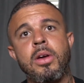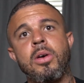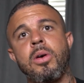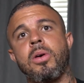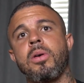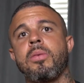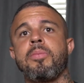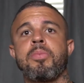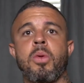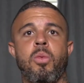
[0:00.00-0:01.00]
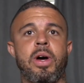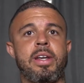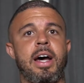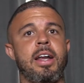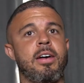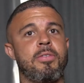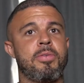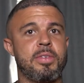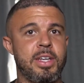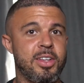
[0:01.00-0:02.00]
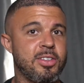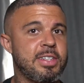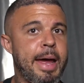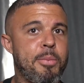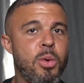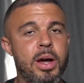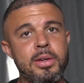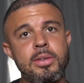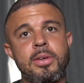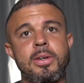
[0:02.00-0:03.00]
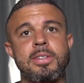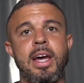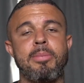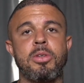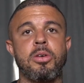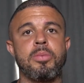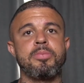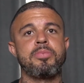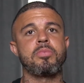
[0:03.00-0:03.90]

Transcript: or whatnot of either type 1 or type 2.